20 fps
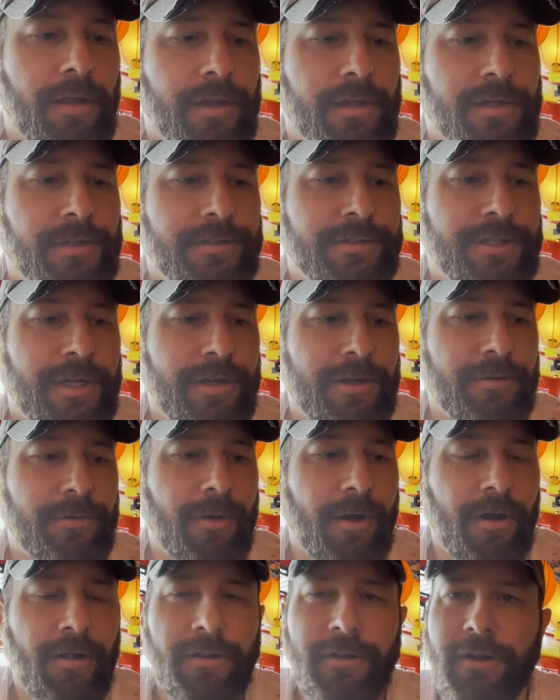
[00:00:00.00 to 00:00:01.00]
So
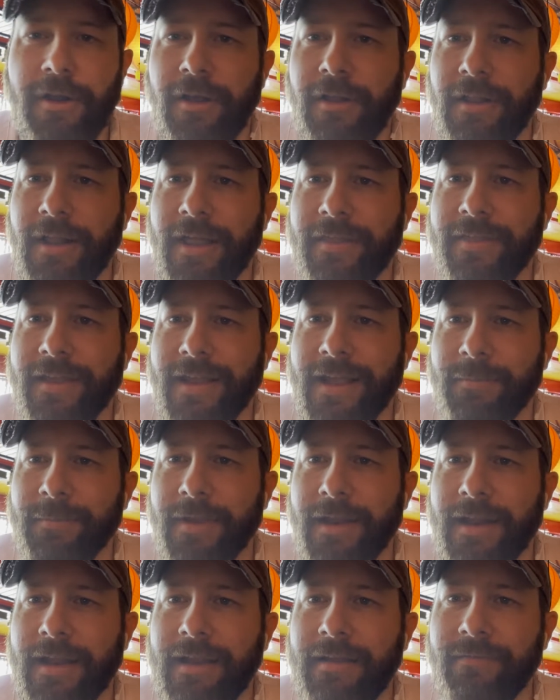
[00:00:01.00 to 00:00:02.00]
all in all, I think I'm
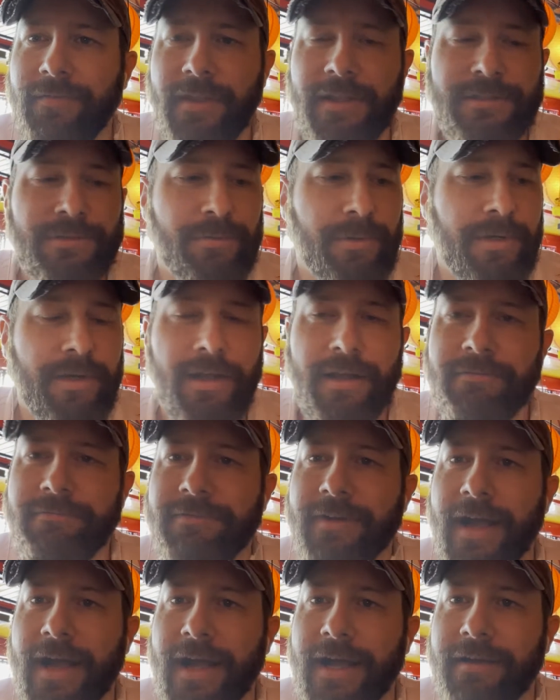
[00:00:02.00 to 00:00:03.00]
going to give this one a
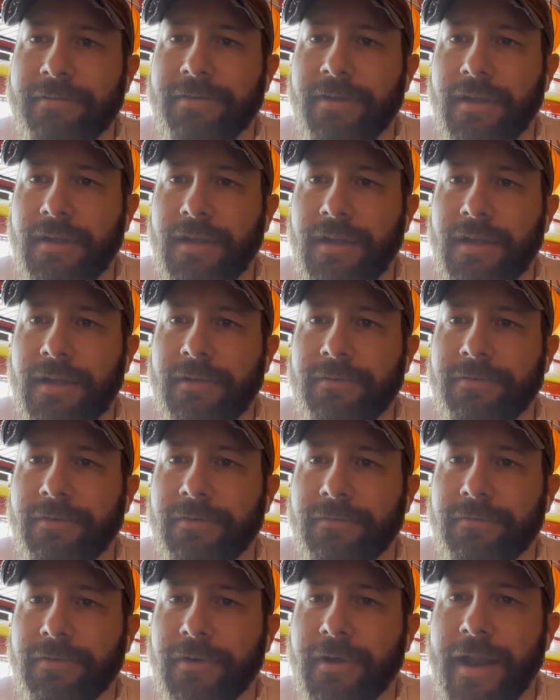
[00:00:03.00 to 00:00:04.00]
5
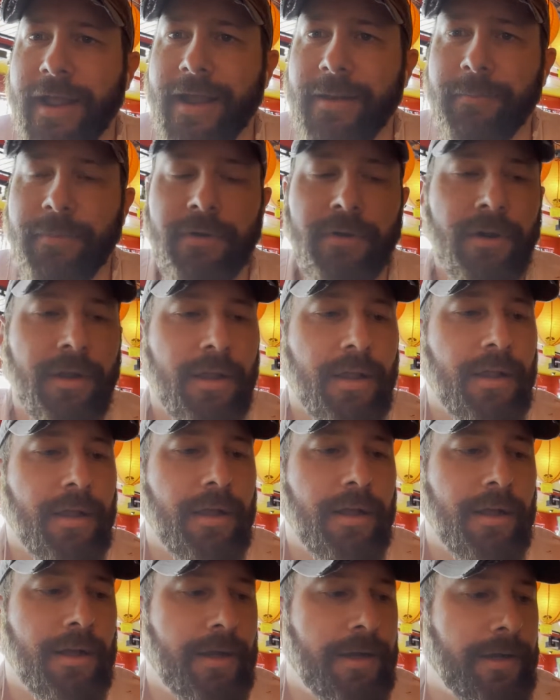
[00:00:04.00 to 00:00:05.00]
for an amber.
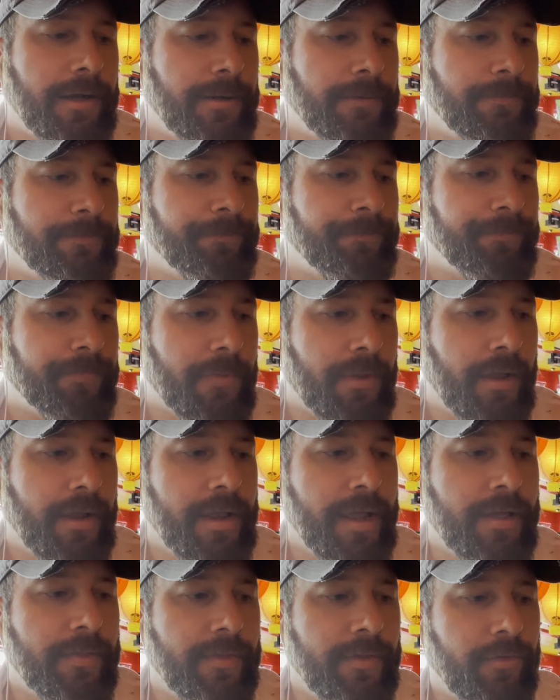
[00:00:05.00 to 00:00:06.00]

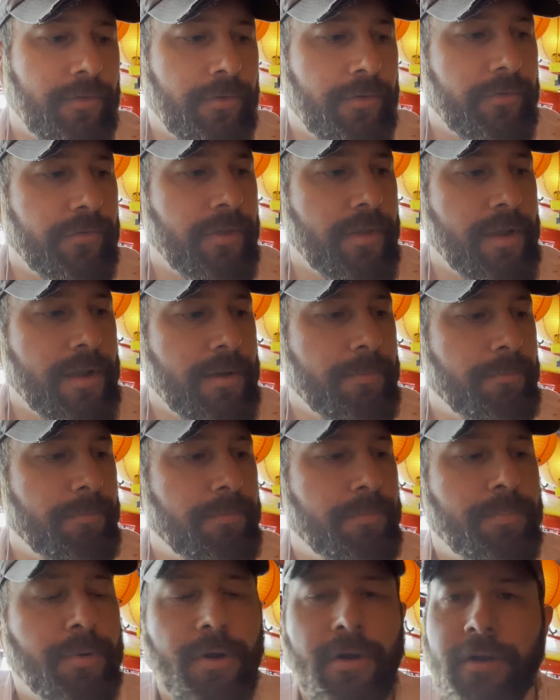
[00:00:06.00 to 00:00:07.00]
Again, this is the
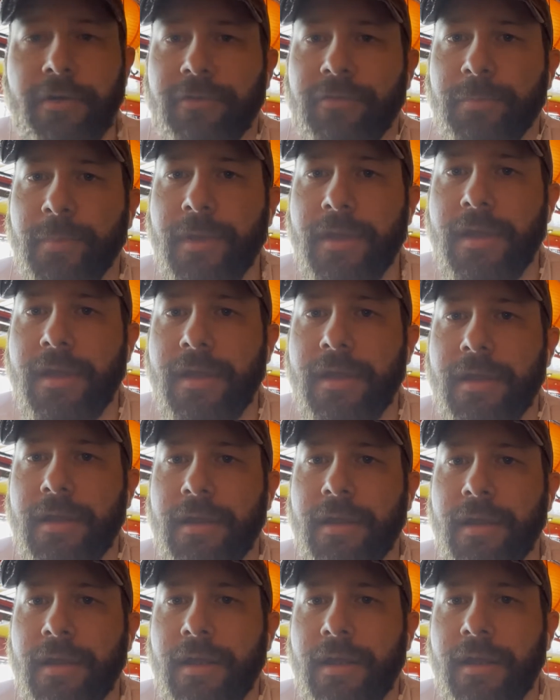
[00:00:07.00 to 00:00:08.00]
Parched Pig
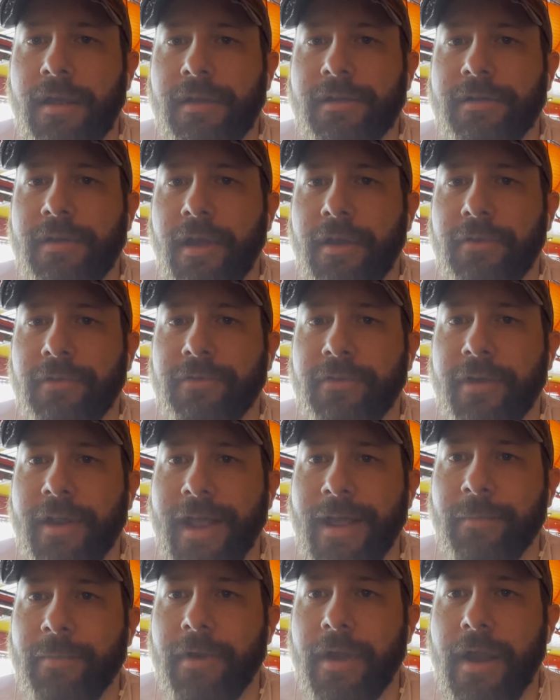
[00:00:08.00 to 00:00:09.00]
Toasted
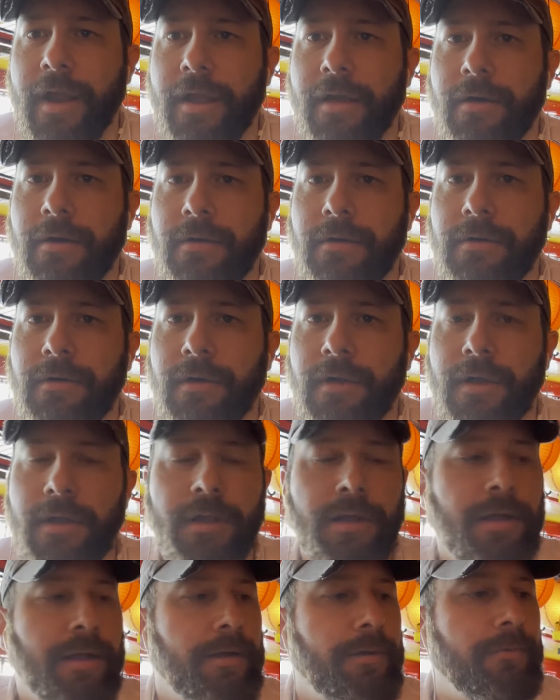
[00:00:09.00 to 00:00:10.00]
Amber Ale,
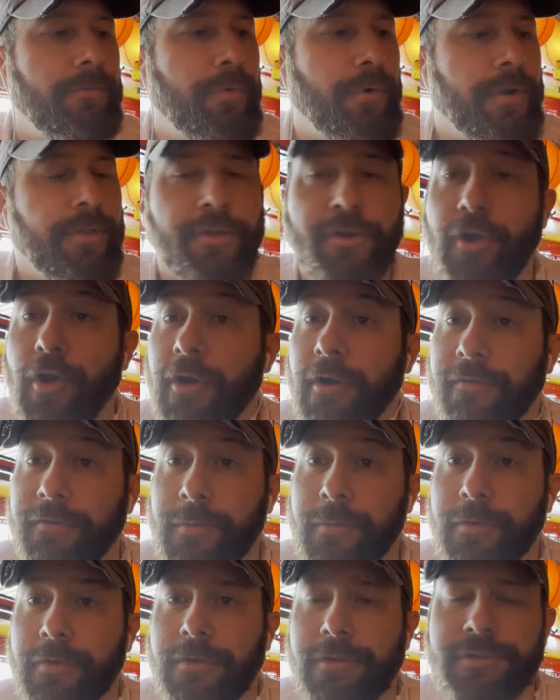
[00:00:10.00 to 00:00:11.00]
one of the Carnival
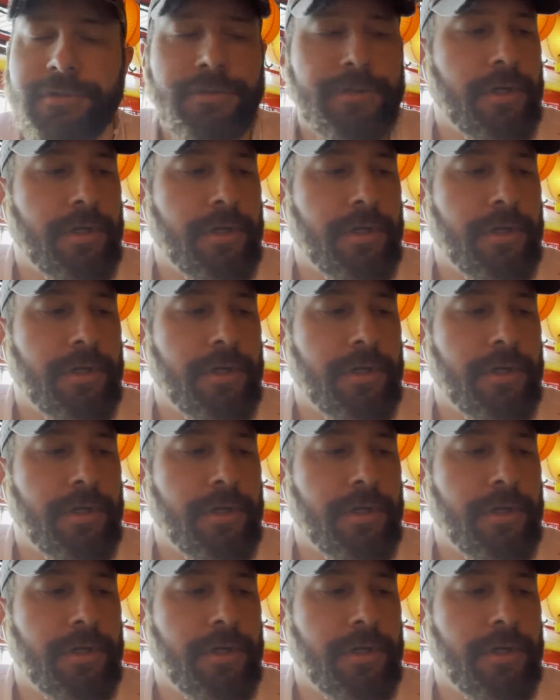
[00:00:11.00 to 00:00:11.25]
Brews.